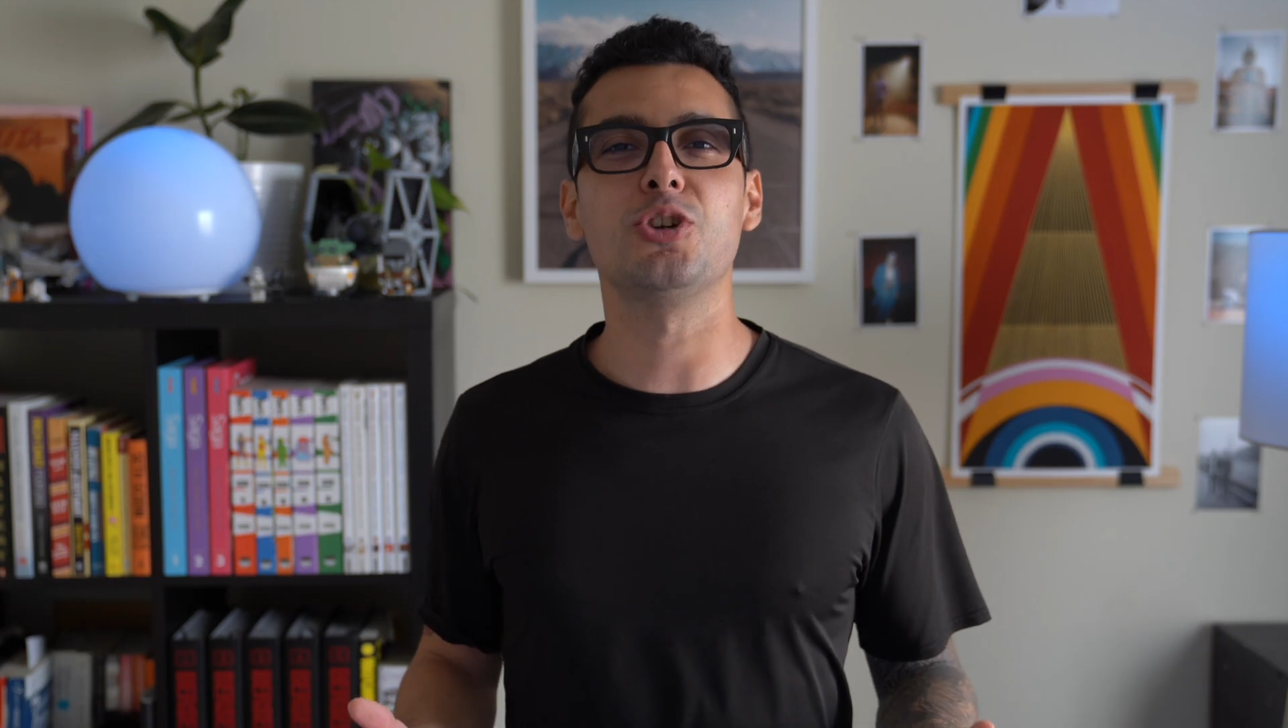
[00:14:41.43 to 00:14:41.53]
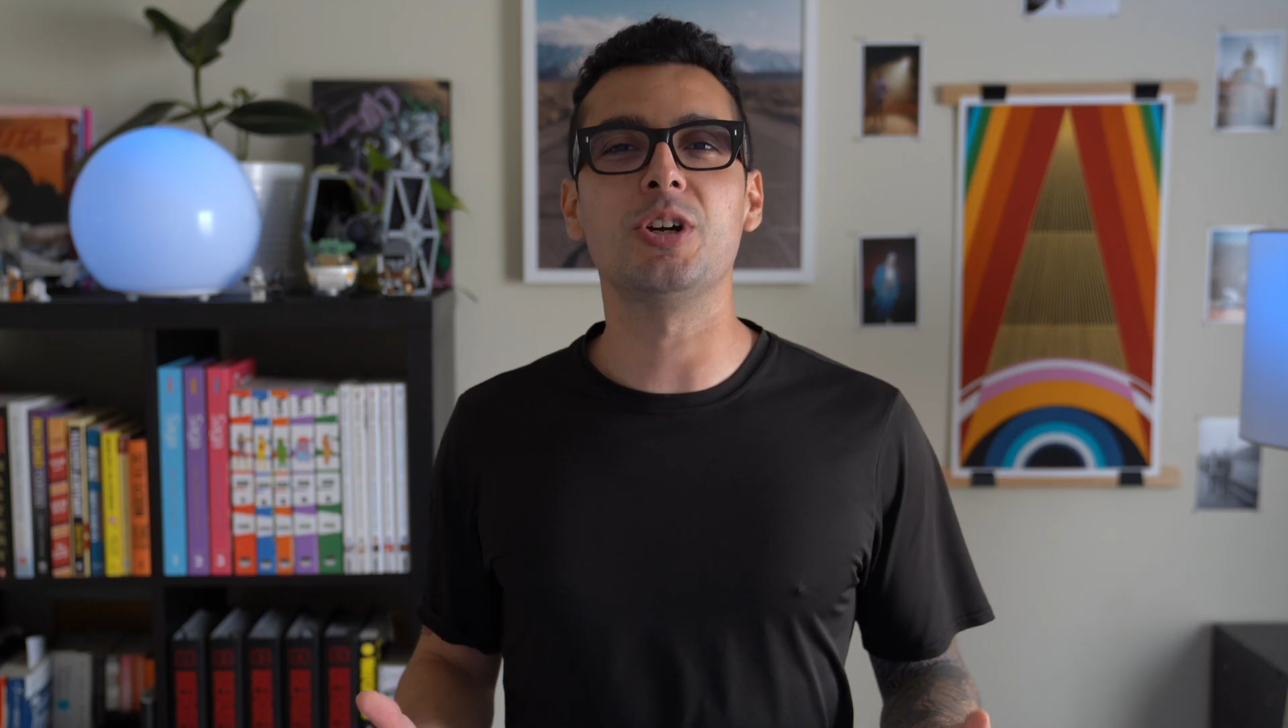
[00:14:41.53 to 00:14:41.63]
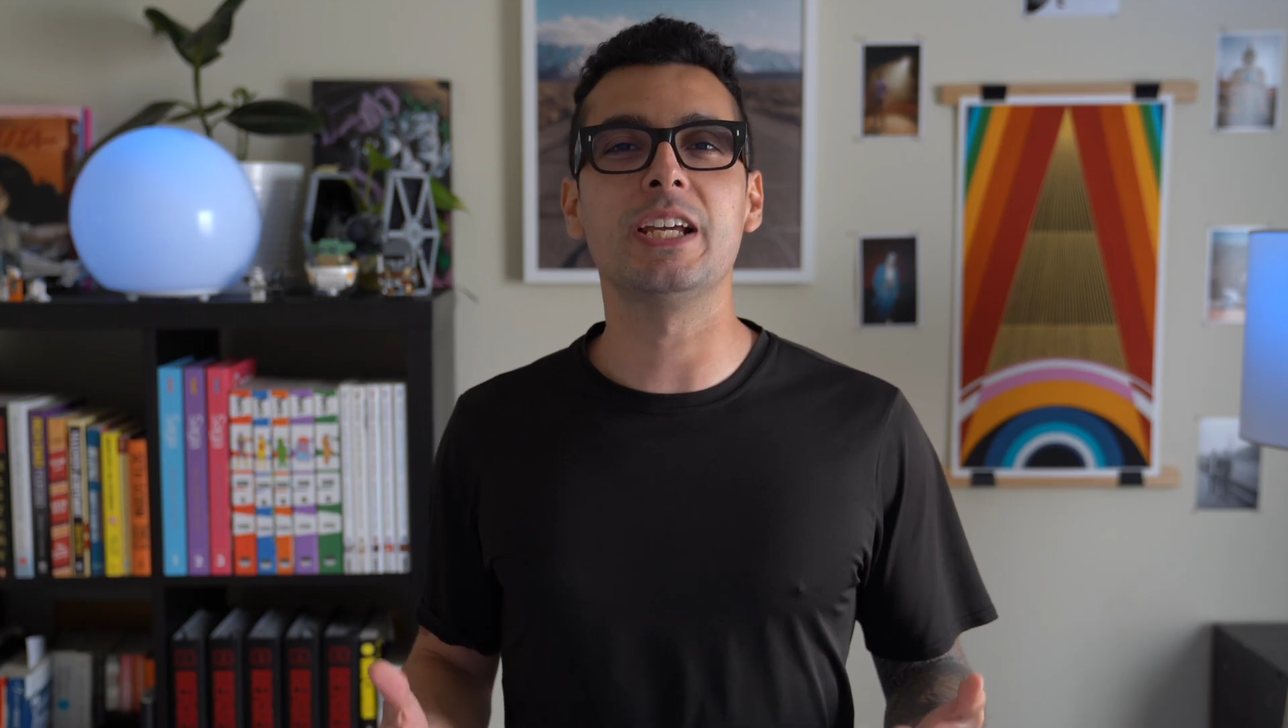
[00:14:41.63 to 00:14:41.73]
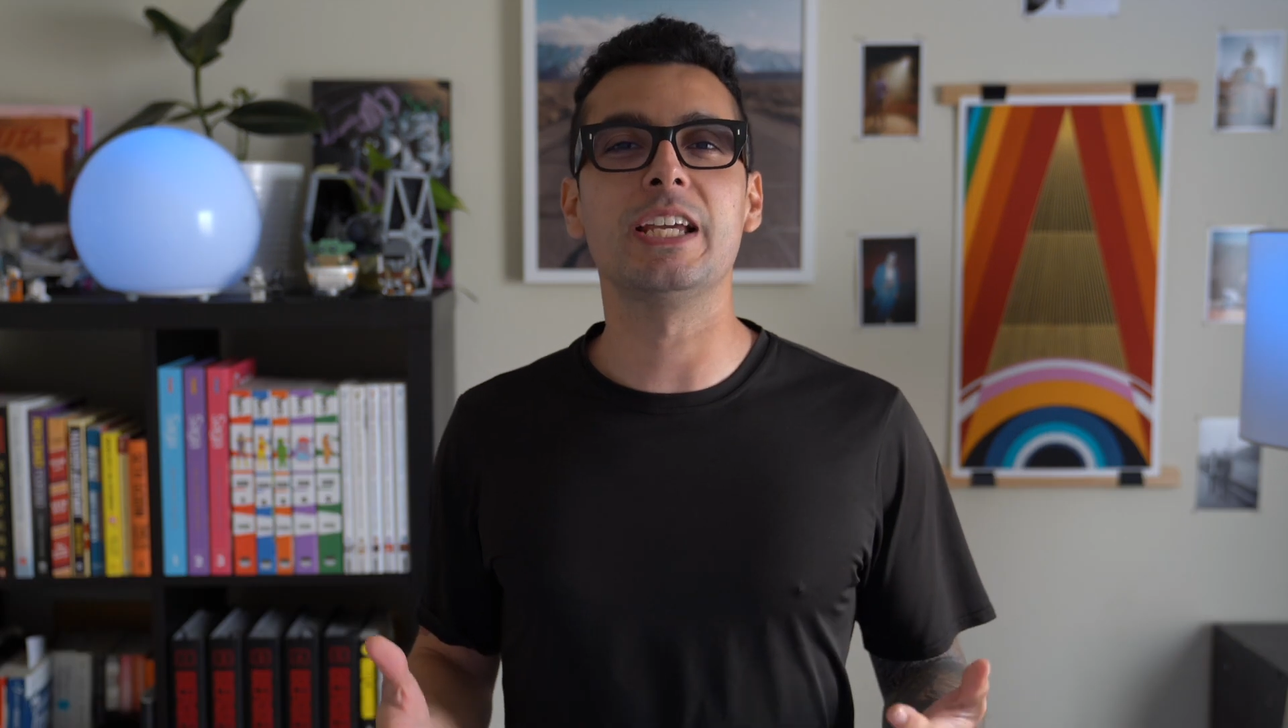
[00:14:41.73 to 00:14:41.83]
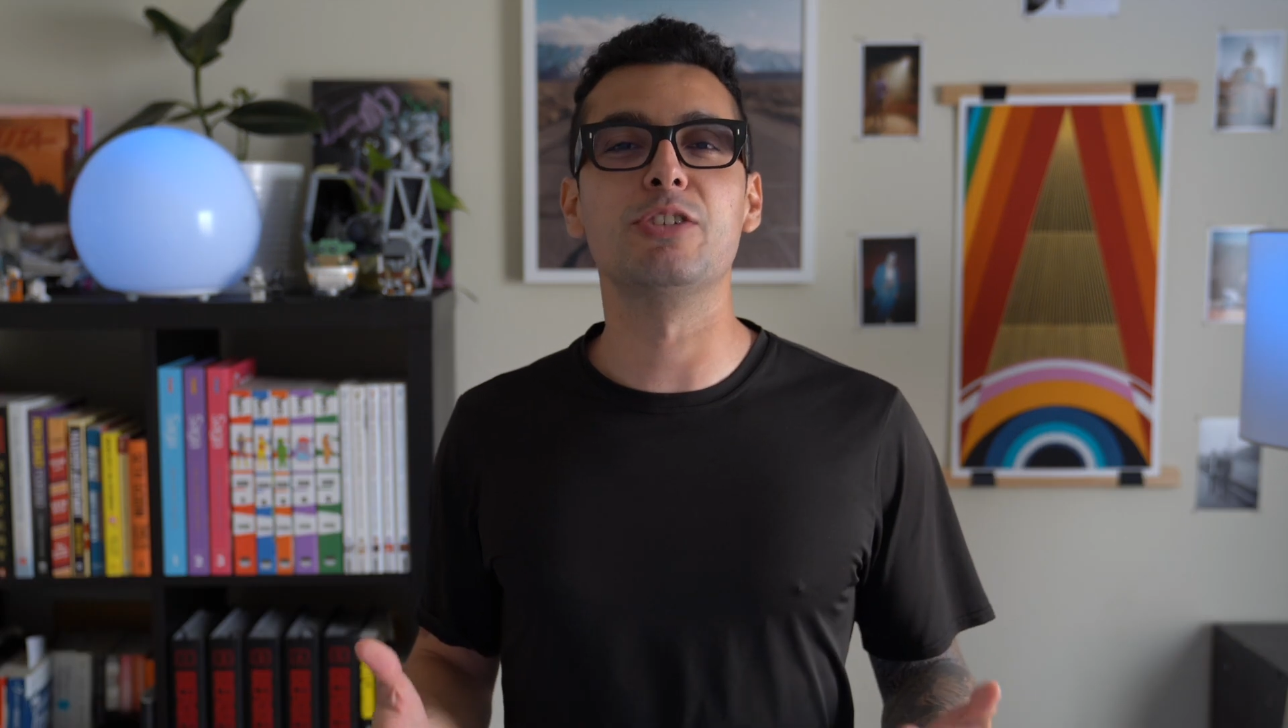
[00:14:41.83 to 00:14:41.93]

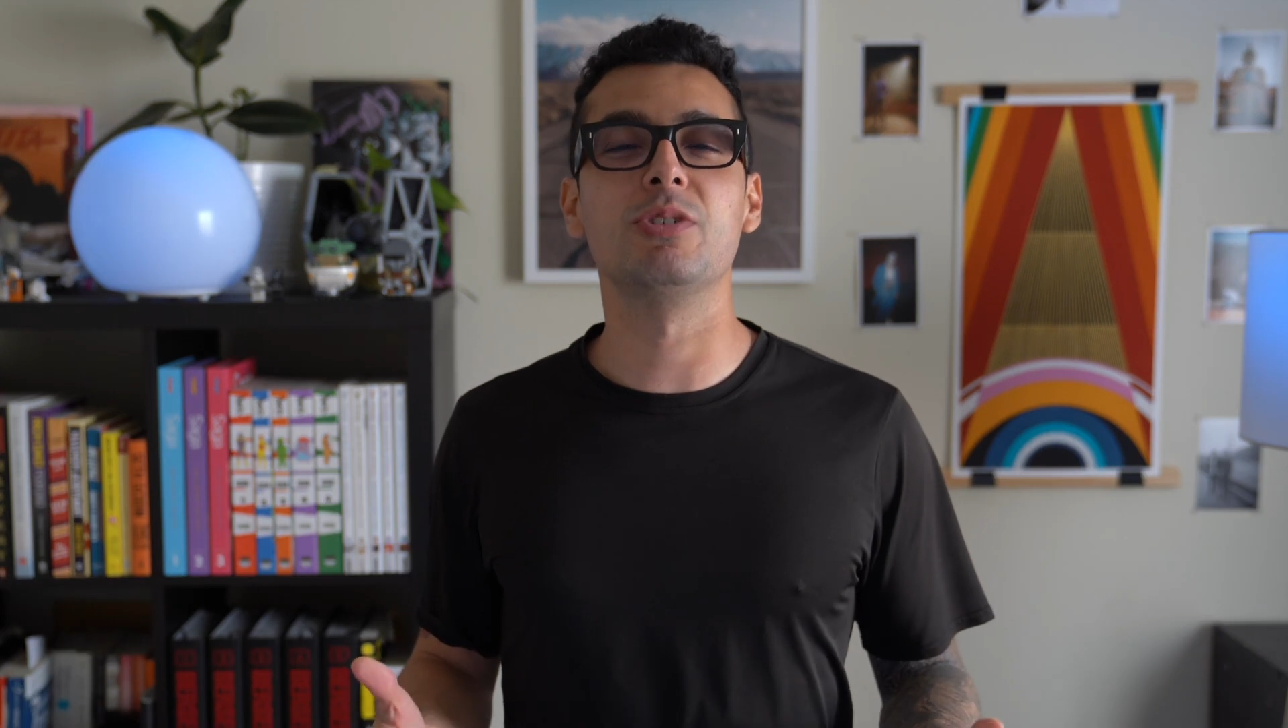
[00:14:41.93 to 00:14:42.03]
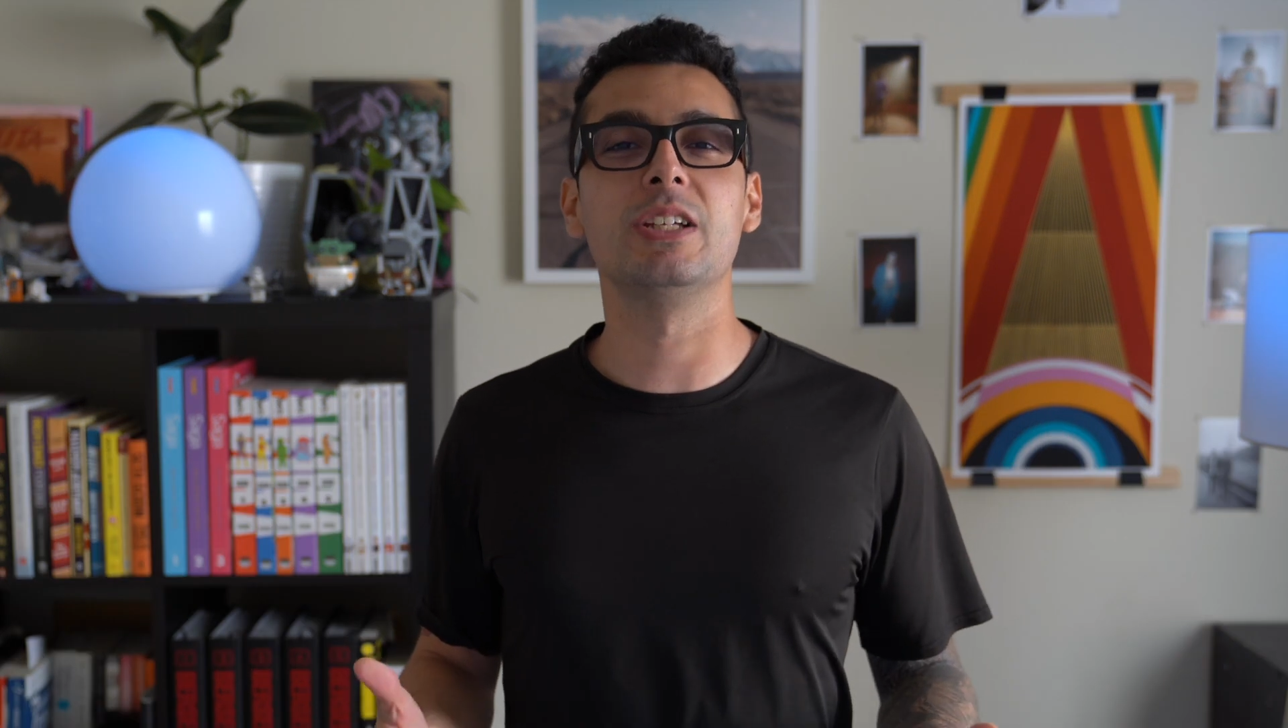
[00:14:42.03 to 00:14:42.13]
joining is